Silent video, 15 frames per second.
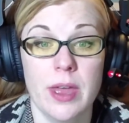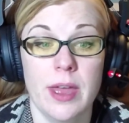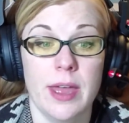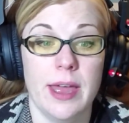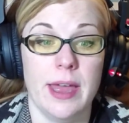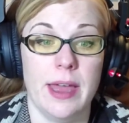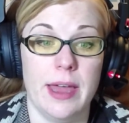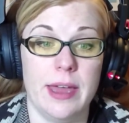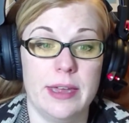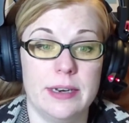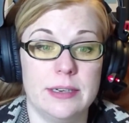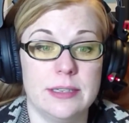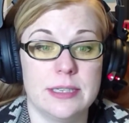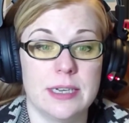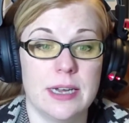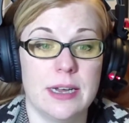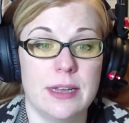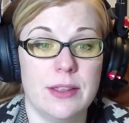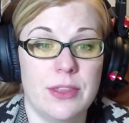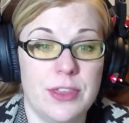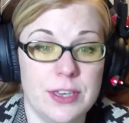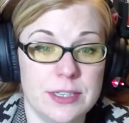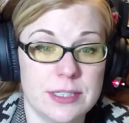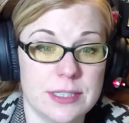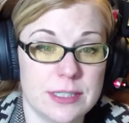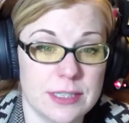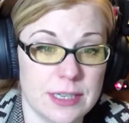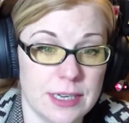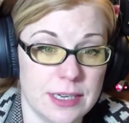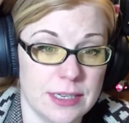And
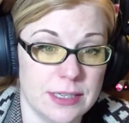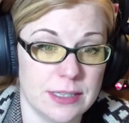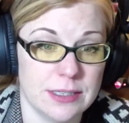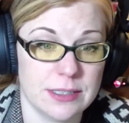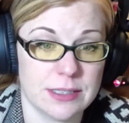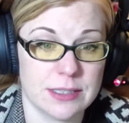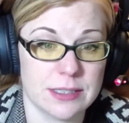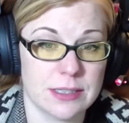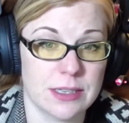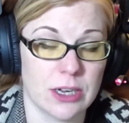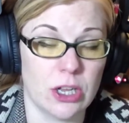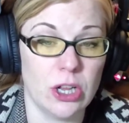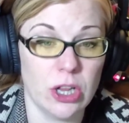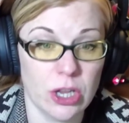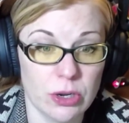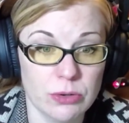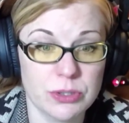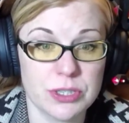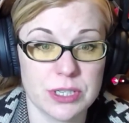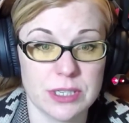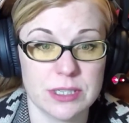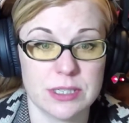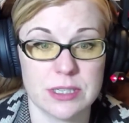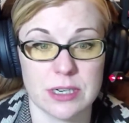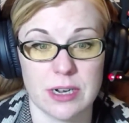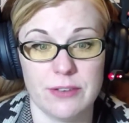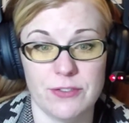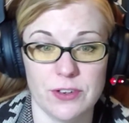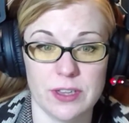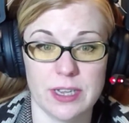this is the closest
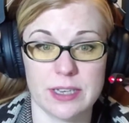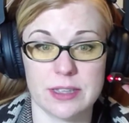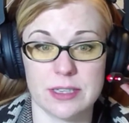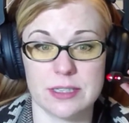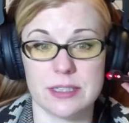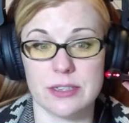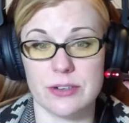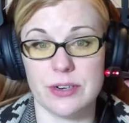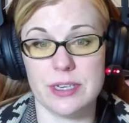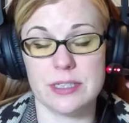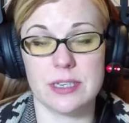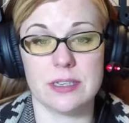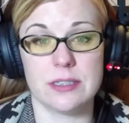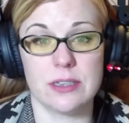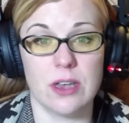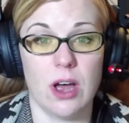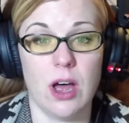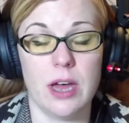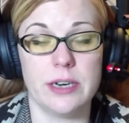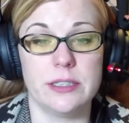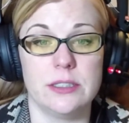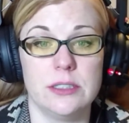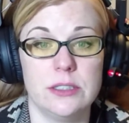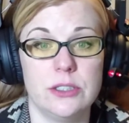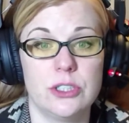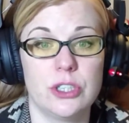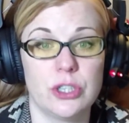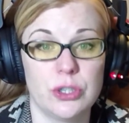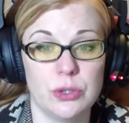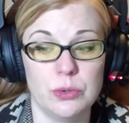I feel like the series has gotten
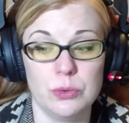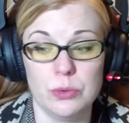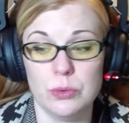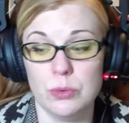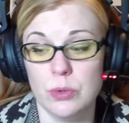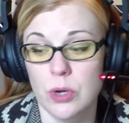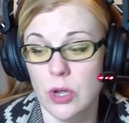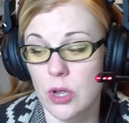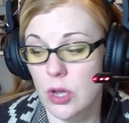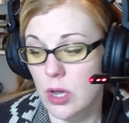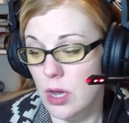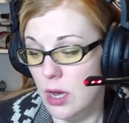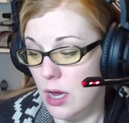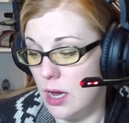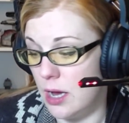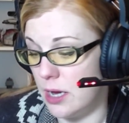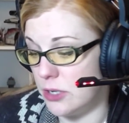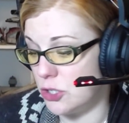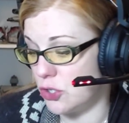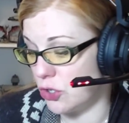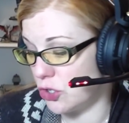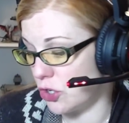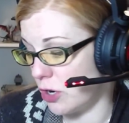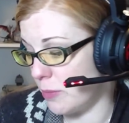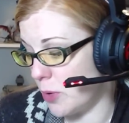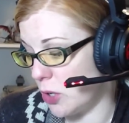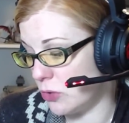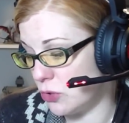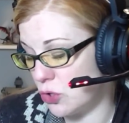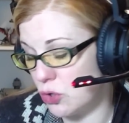to George R. R.
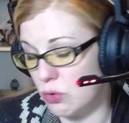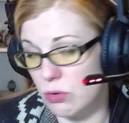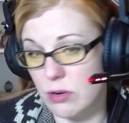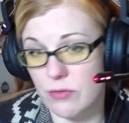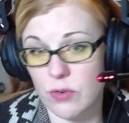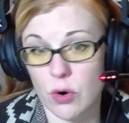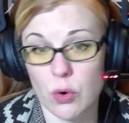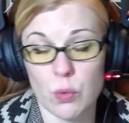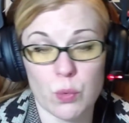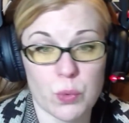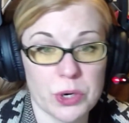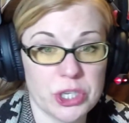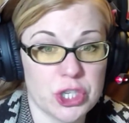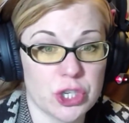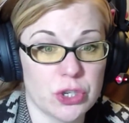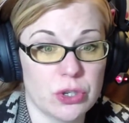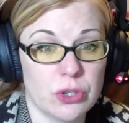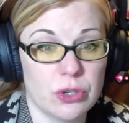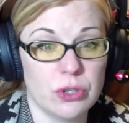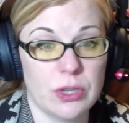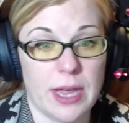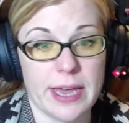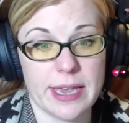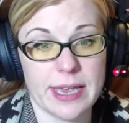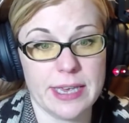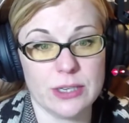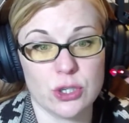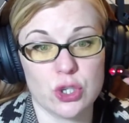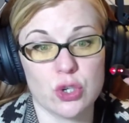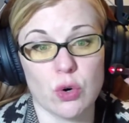Martin's sort of original, like
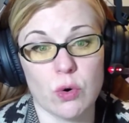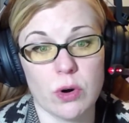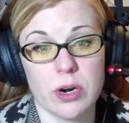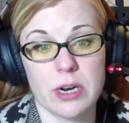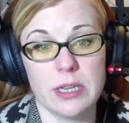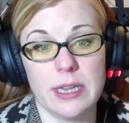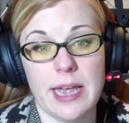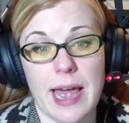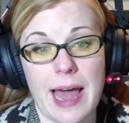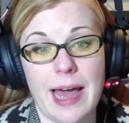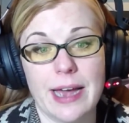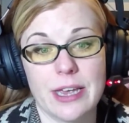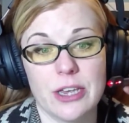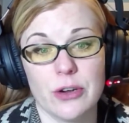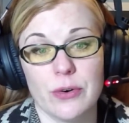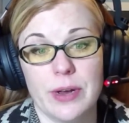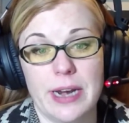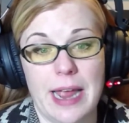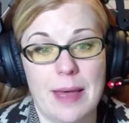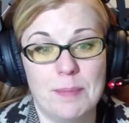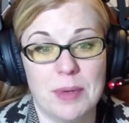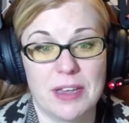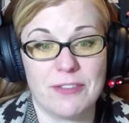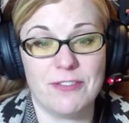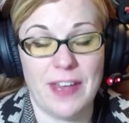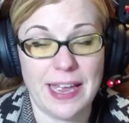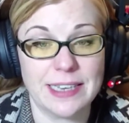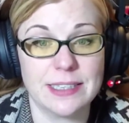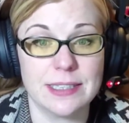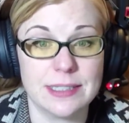historically accurate epic
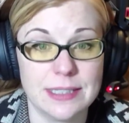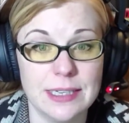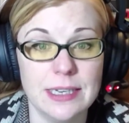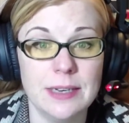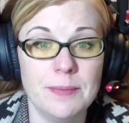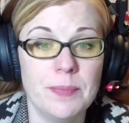fantasy,